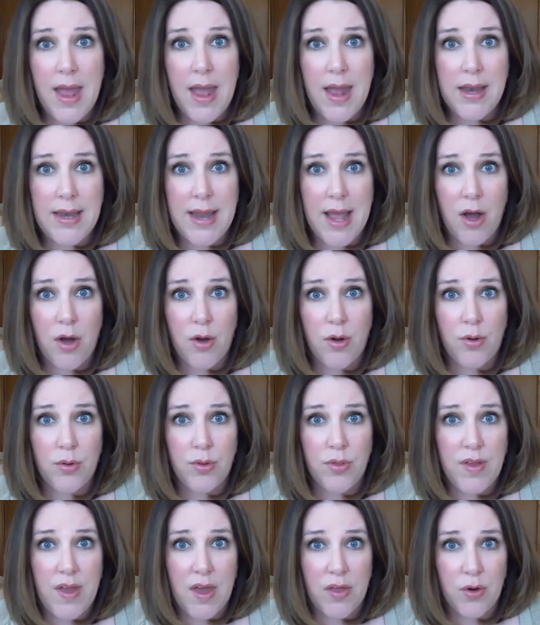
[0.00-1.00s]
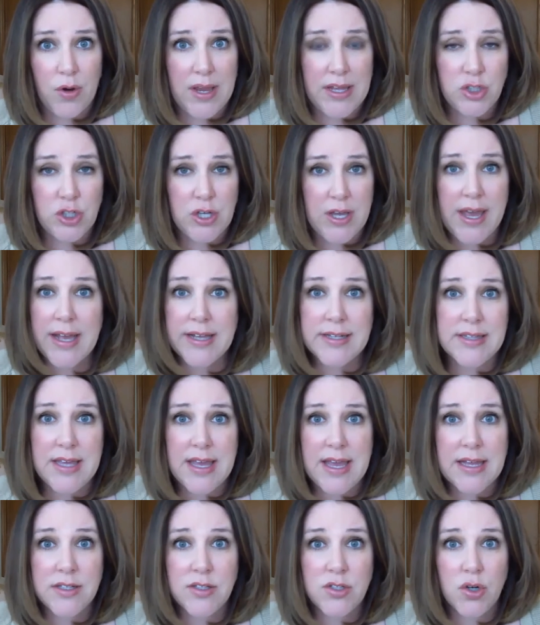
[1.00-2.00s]
And now the other agent has
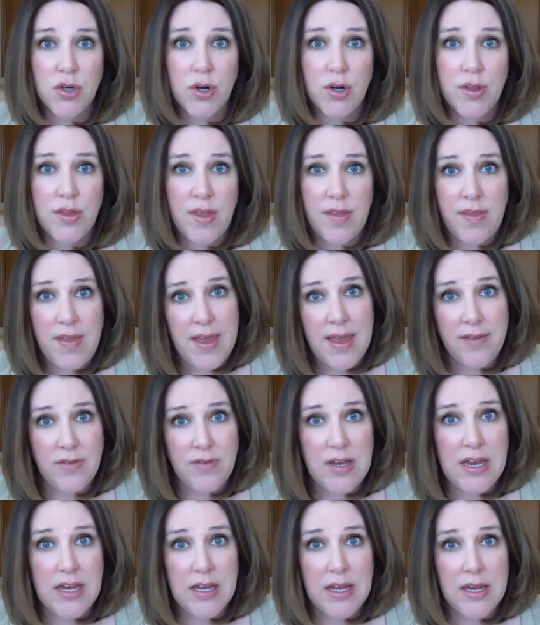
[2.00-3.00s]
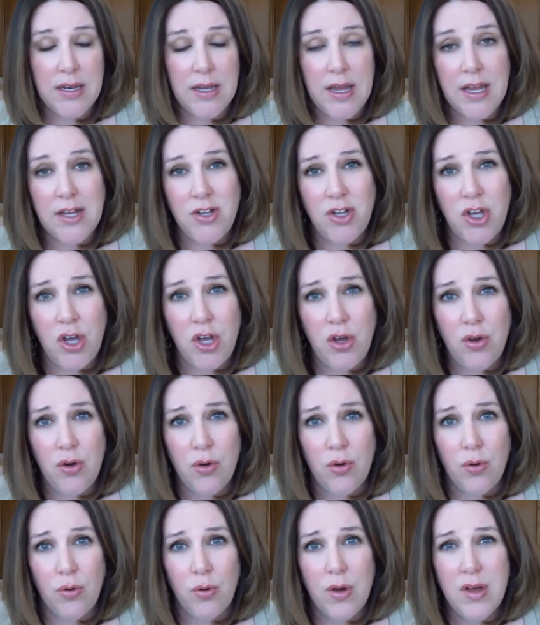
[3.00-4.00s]
the answer that they have needed, and
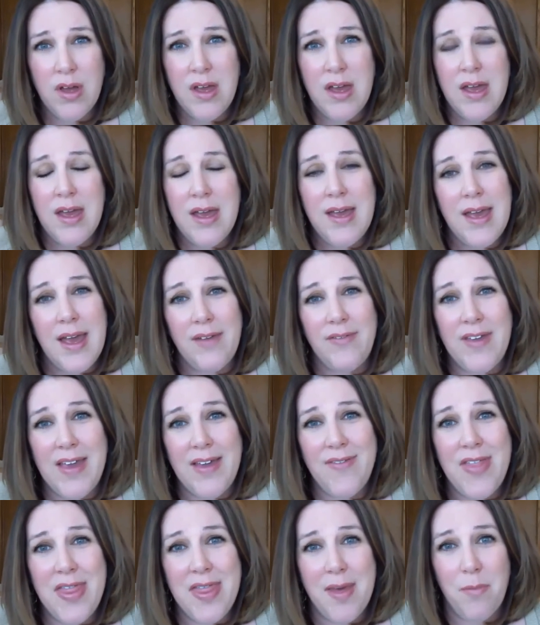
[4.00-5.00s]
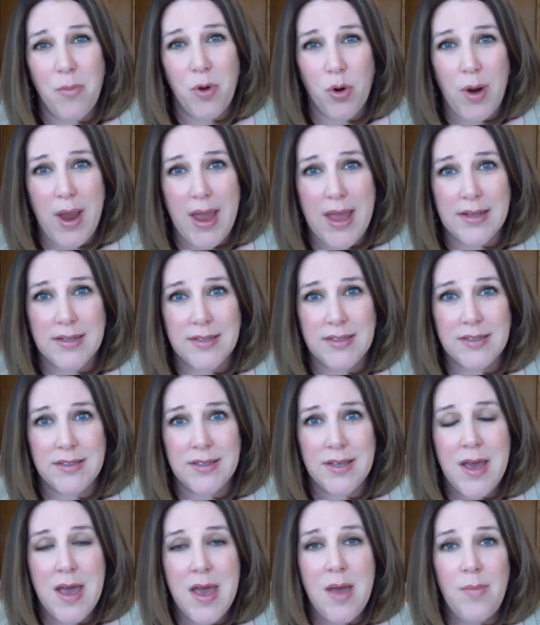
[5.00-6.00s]
you have given them
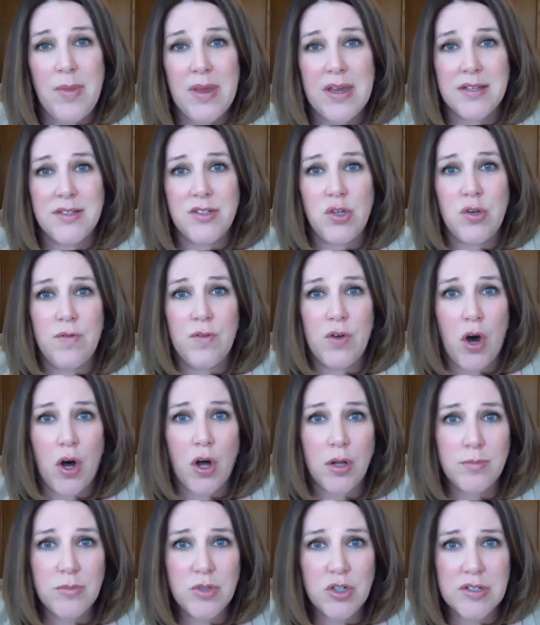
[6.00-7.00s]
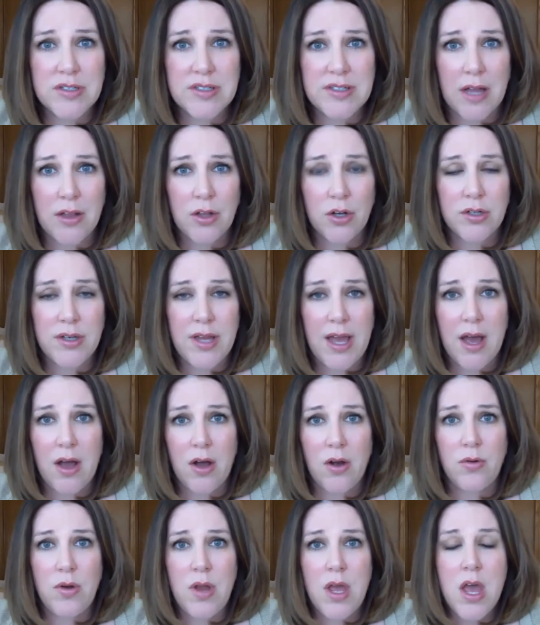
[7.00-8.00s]
grace because you've calmed your seller
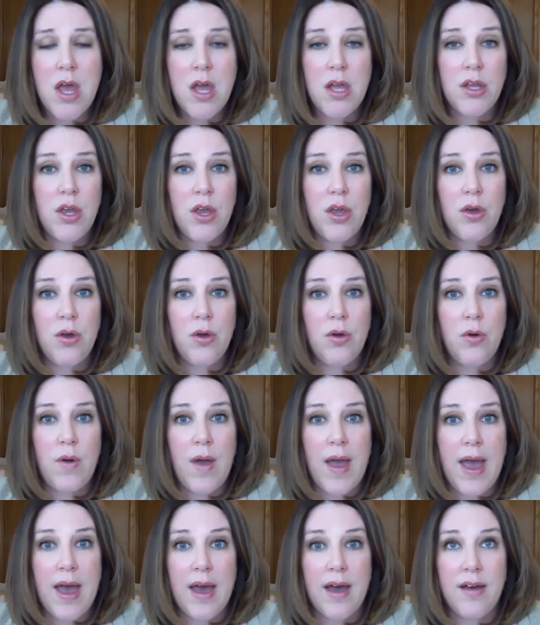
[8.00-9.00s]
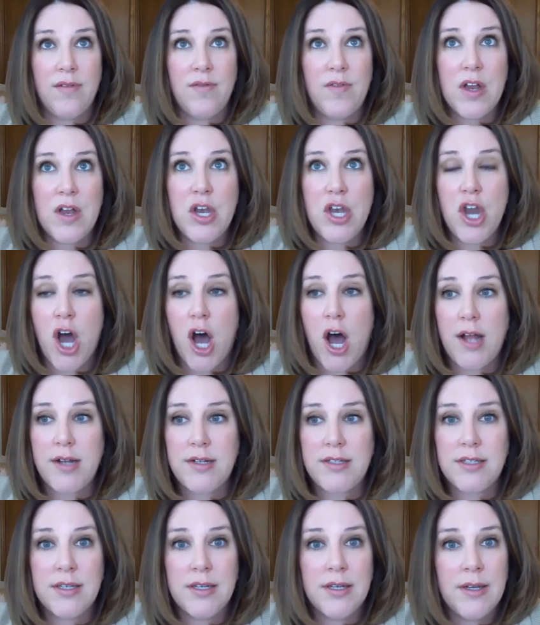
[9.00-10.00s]
down. You have
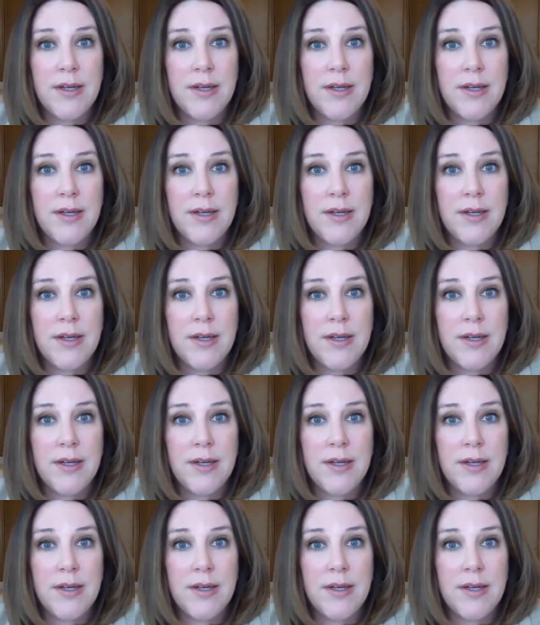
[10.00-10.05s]
not